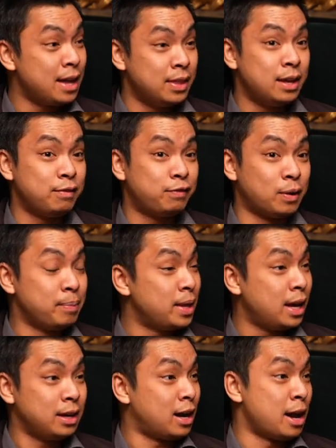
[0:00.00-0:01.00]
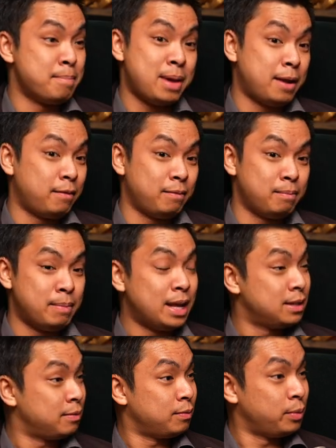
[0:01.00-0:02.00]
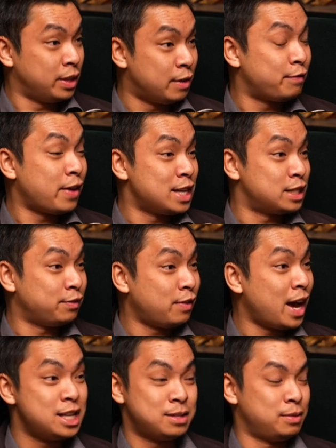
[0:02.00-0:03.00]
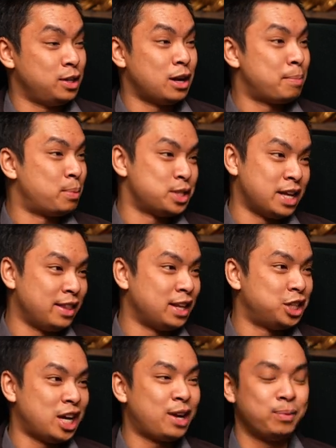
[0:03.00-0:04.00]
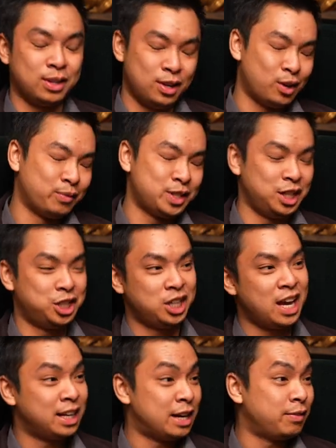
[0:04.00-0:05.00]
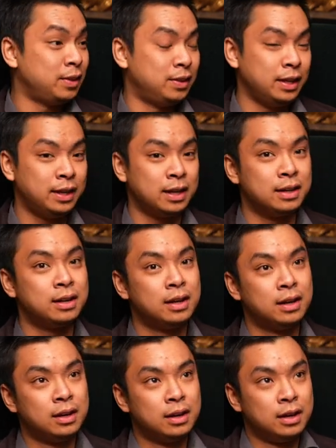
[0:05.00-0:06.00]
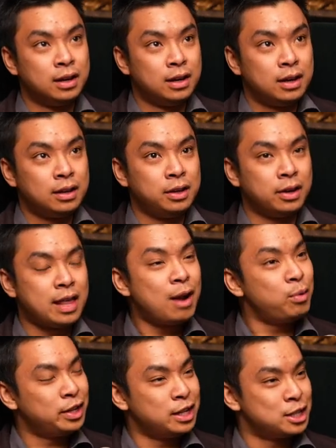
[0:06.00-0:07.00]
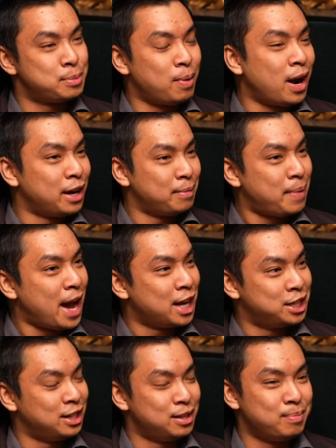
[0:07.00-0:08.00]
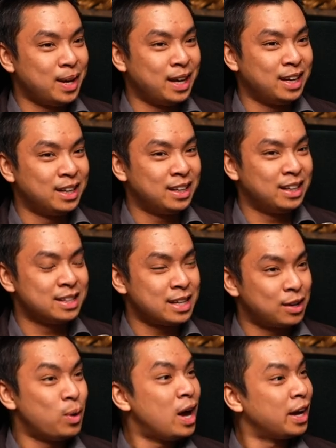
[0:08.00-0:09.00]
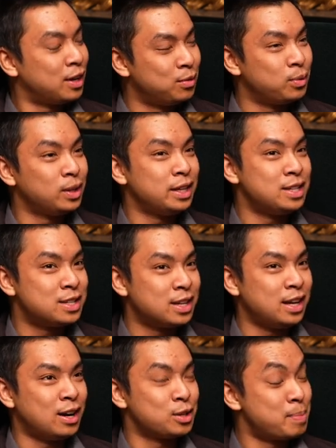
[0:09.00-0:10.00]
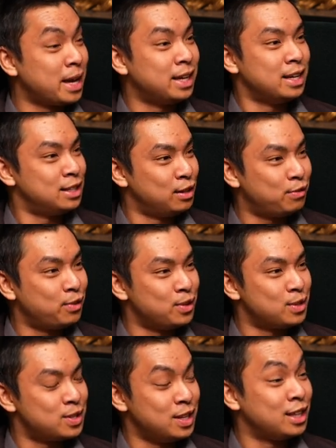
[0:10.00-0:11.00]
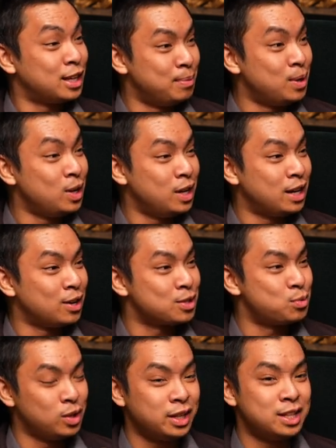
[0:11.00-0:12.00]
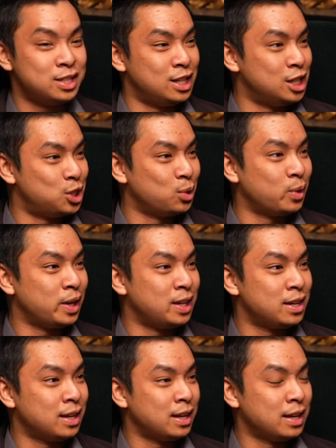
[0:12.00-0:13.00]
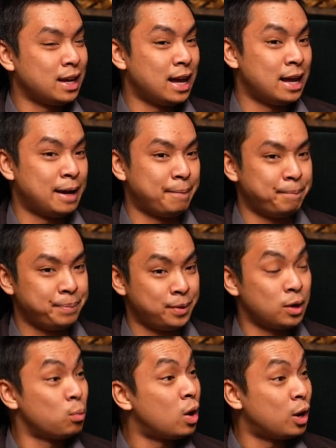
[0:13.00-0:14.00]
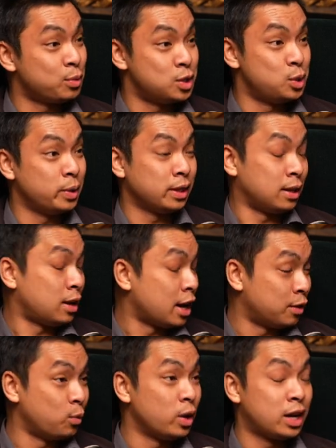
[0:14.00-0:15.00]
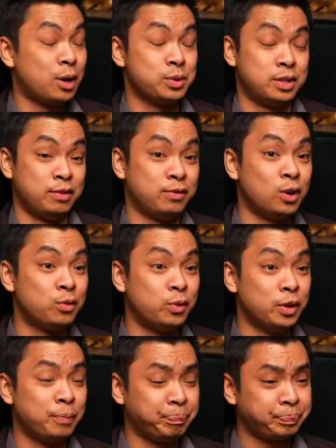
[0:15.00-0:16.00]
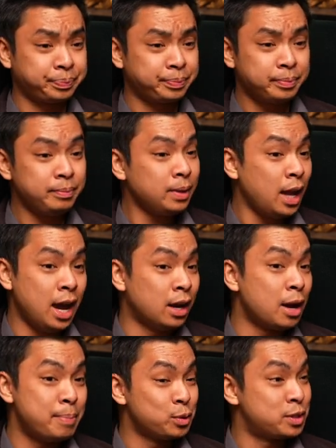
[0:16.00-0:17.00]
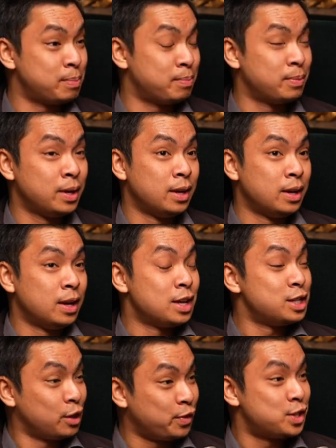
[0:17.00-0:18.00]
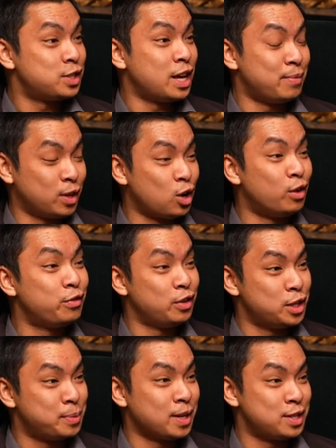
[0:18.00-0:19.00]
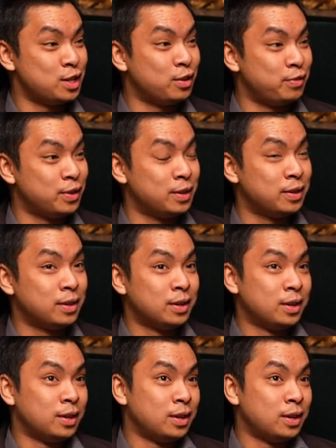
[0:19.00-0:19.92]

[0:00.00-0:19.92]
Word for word: yeah, and then from there, I met met with them face to face, you know, presented the check with the novelty check and everything. And, you know, that really inspired a passion in me. It's like, wow, I could really see I was making a difference in the community and I was really to enjoy, um, you know, while I was doing the line of work I was involved with. And I built some self esteem and confidence myself. And,